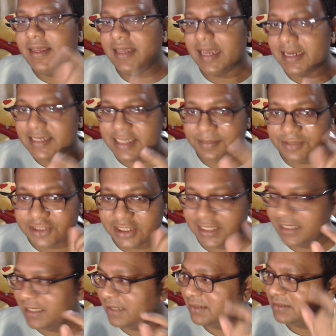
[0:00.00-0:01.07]
exception
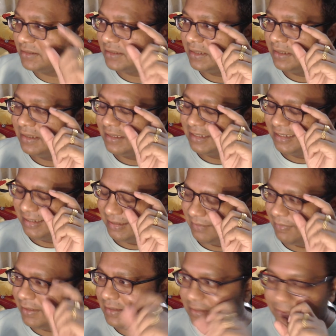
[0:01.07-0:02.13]
and errors,
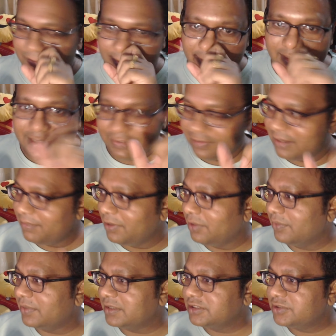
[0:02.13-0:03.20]
but quality will be
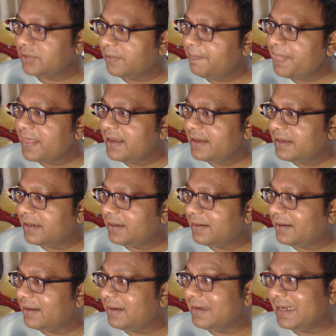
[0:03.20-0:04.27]
lower. So
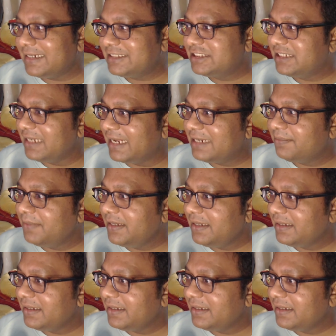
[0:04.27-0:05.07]
let me